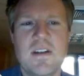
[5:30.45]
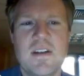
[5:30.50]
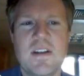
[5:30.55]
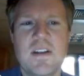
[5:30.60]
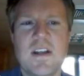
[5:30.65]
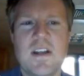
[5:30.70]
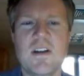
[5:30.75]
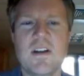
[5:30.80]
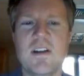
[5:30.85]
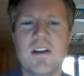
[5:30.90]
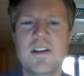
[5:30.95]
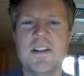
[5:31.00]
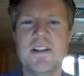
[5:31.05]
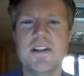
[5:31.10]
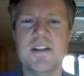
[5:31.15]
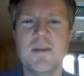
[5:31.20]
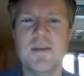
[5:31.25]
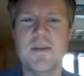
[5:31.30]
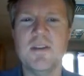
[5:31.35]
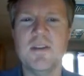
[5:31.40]
and they call it the
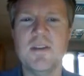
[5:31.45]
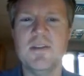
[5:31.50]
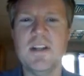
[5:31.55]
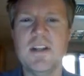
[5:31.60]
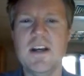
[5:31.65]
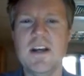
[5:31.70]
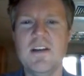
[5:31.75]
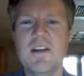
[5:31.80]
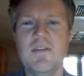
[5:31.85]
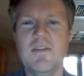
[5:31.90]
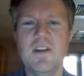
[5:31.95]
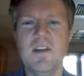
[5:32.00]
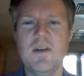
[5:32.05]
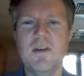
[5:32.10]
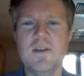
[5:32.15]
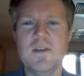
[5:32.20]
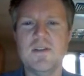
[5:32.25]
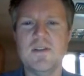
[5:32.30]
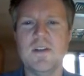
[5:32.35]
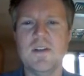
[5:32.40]
Summer of Love, and it
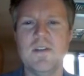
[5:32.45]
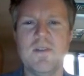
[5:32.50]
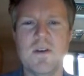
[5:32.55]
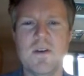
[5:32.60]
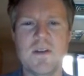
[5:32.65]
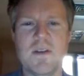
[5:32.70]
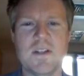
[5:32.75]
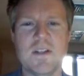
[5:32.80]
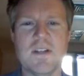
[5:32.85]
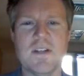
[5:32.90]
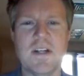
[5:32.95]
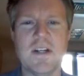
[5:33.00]
was really focused